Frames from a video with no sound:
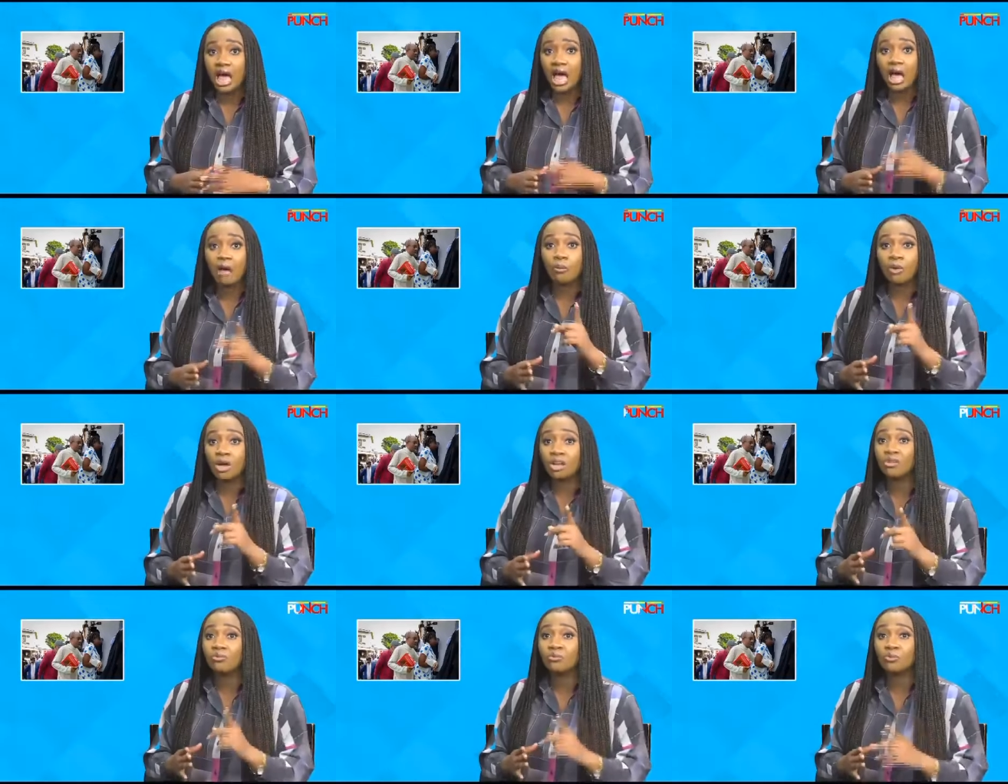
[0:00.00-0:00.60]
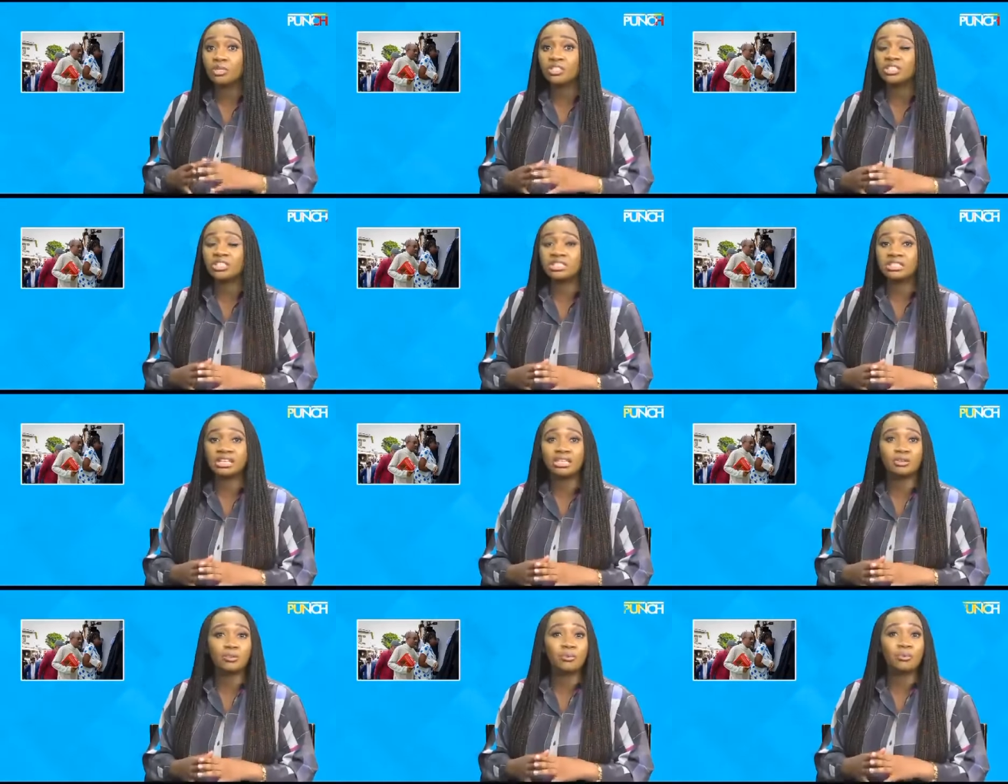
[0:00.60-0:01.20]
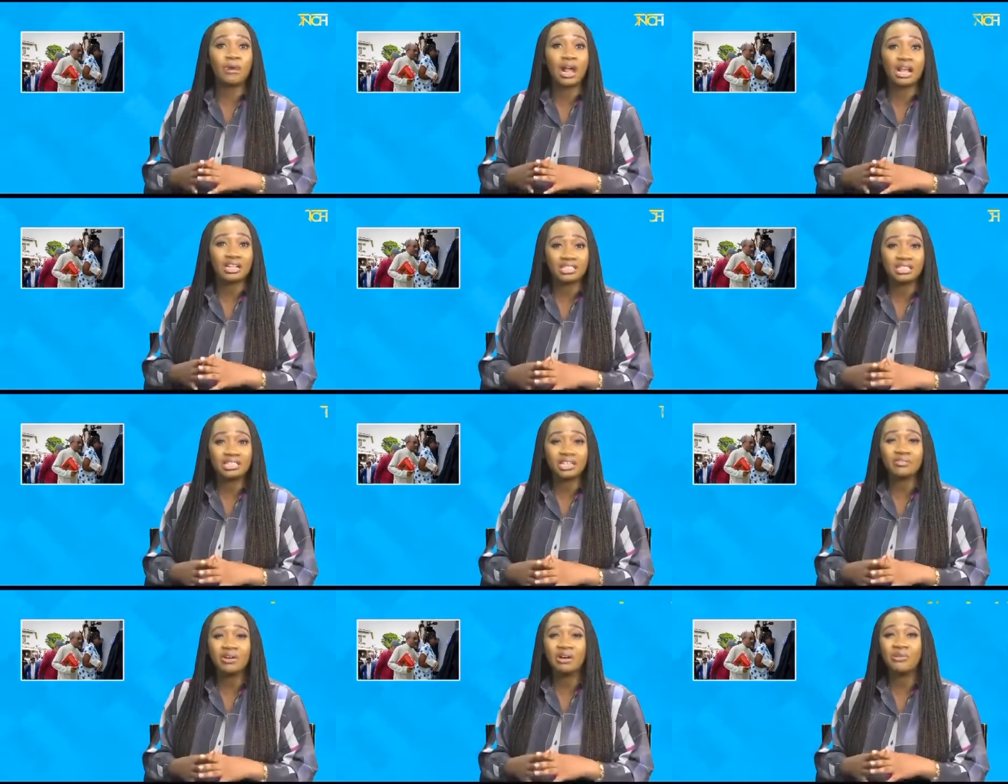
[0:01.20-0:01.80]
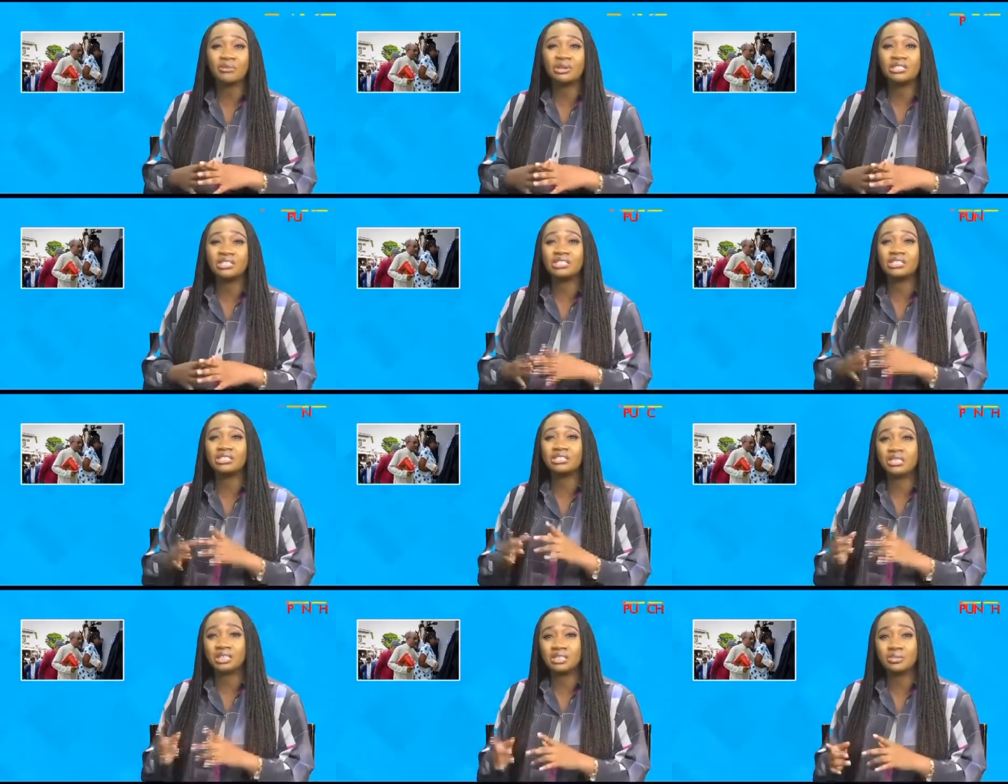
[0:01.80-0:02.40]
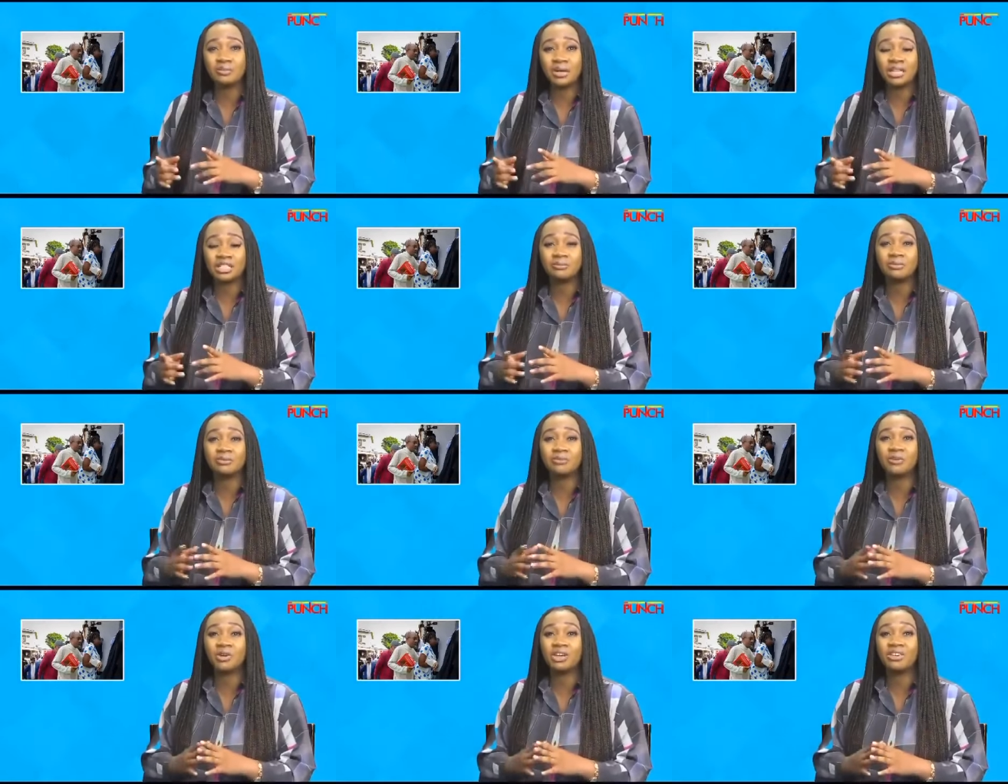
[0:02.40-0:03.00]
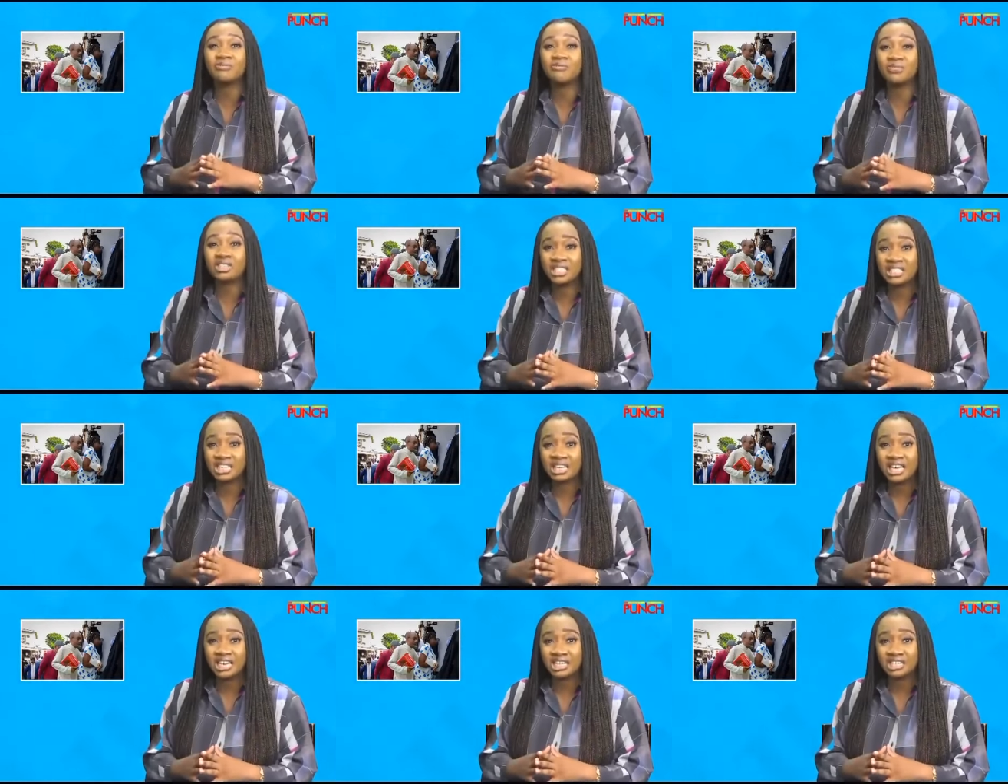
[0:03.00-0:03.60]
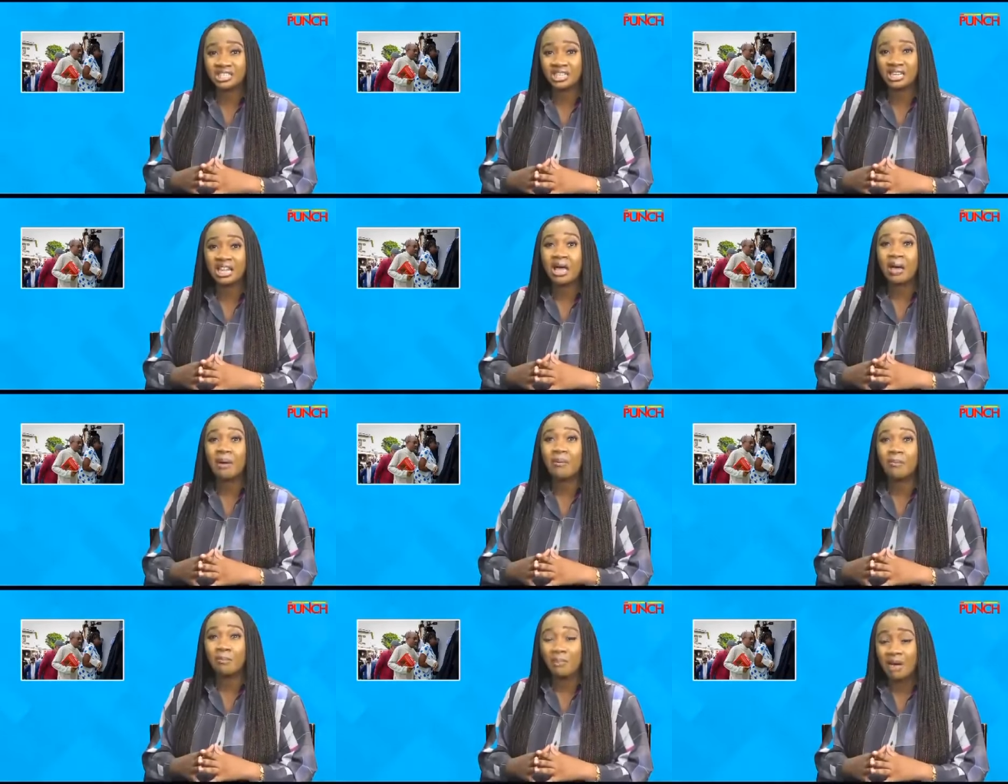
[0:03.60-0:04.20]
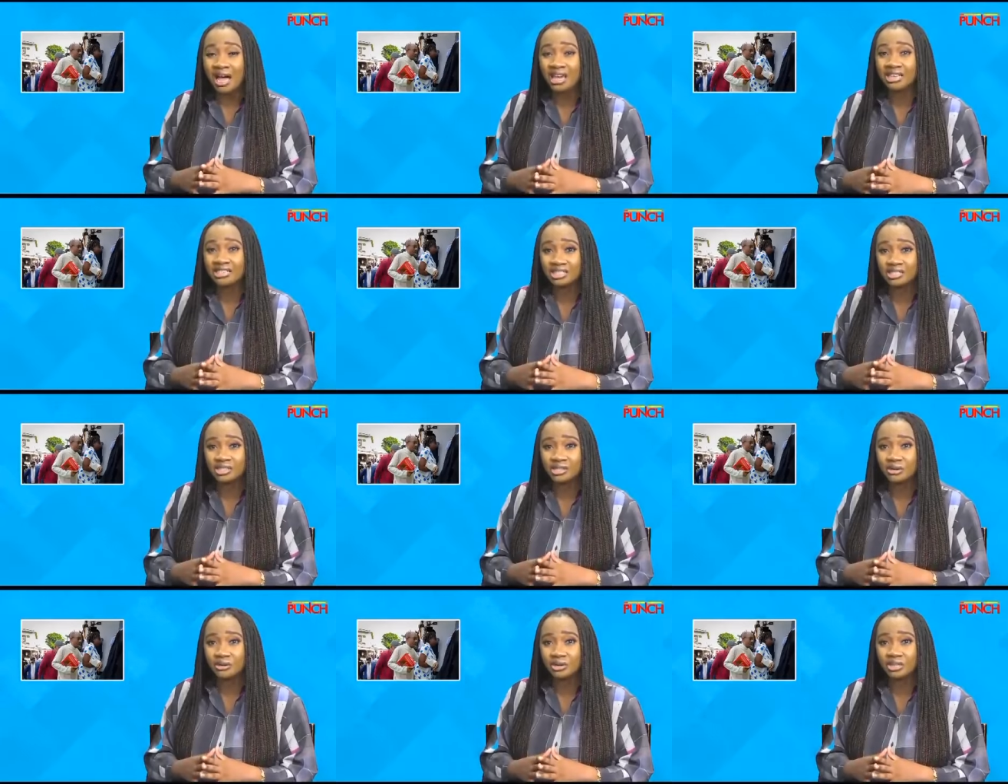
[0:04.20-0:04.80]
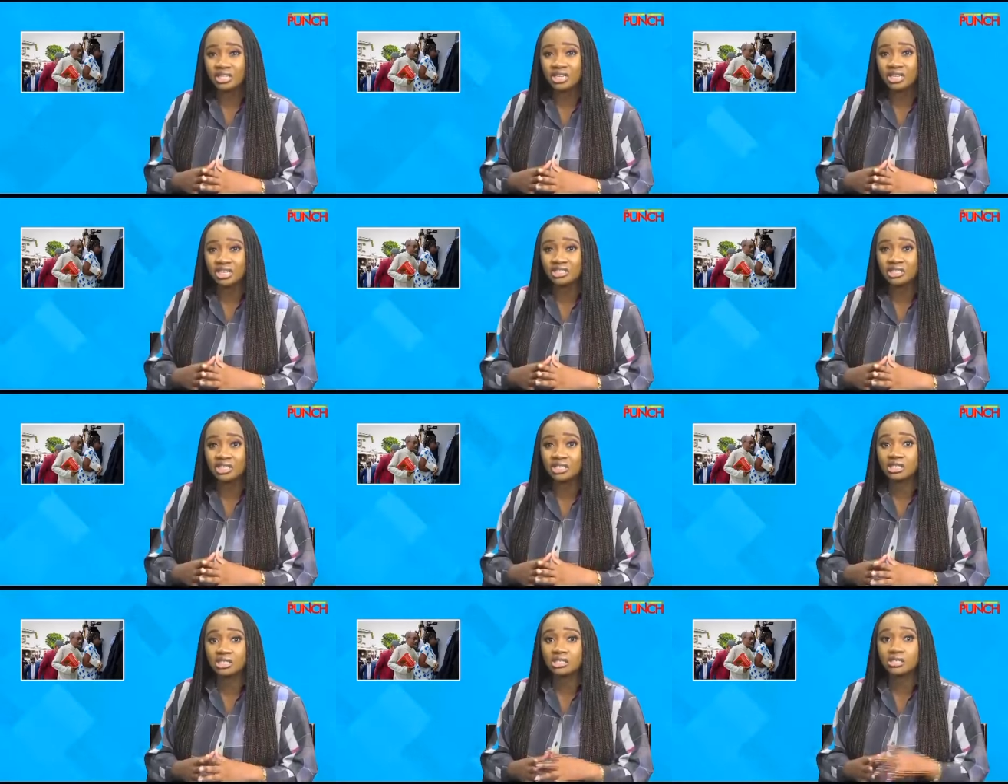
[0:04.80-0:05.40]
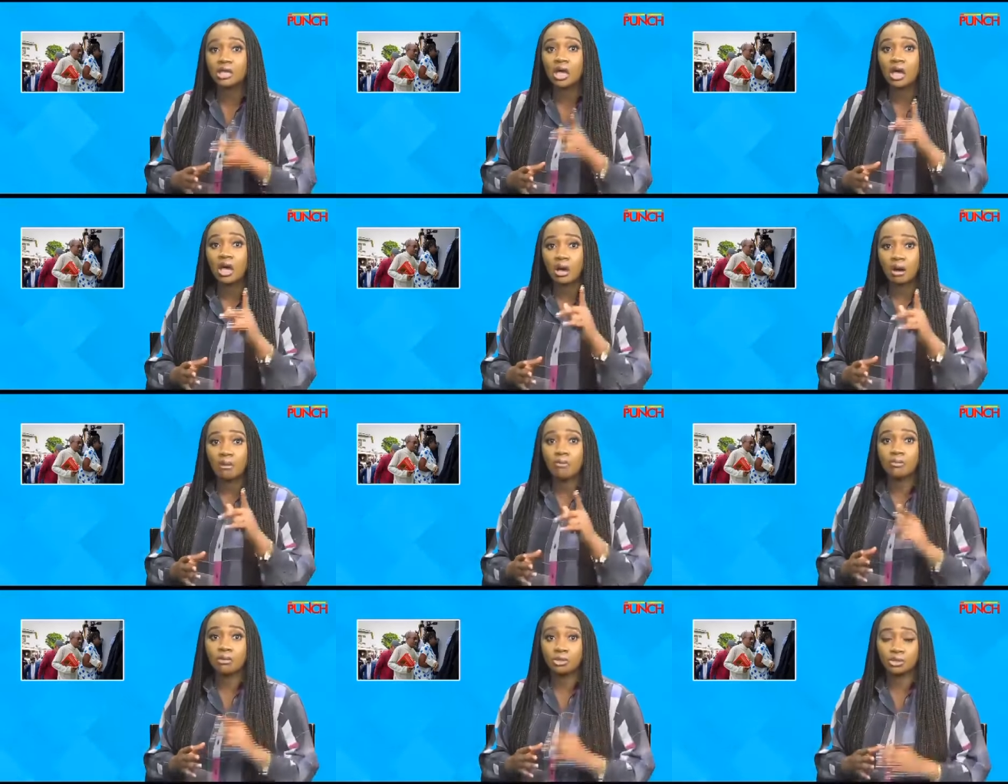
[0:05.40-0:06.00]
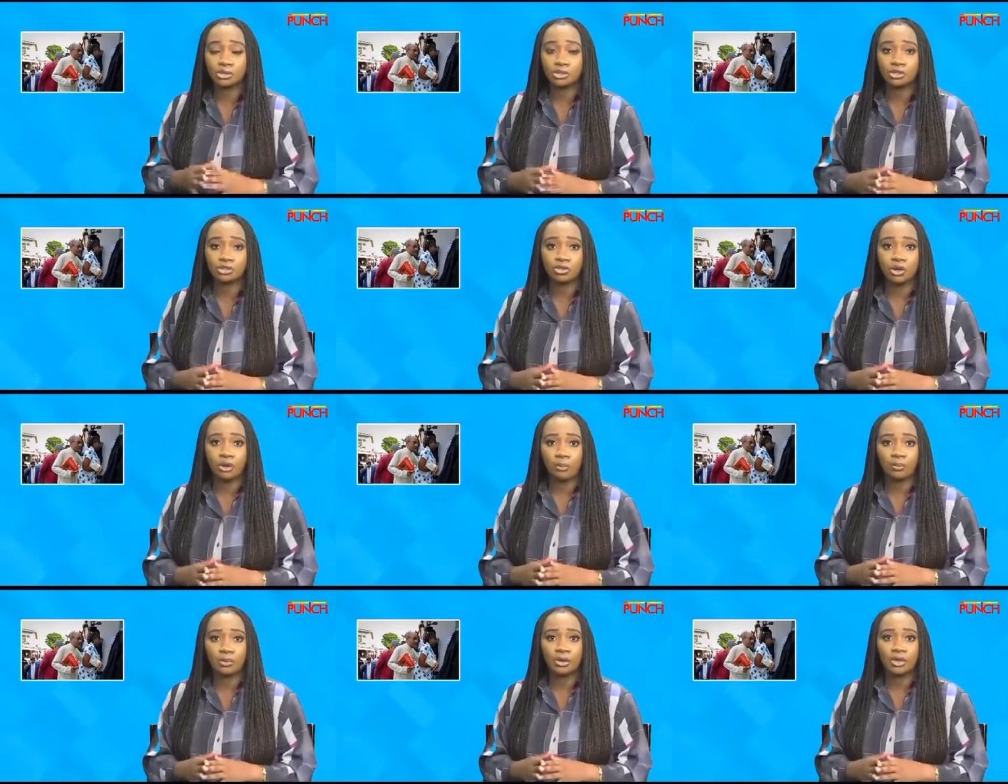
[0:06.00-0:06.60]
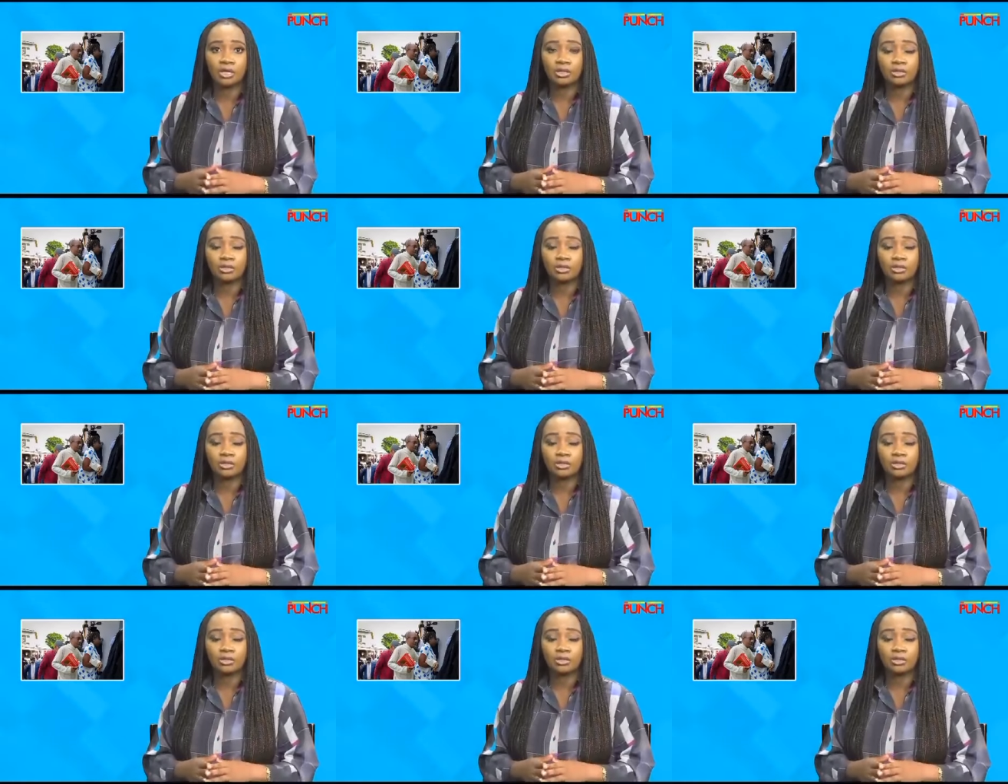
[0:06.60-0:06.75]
and one of which is that the practice of arresting suspects before investigation by security agencies must stop.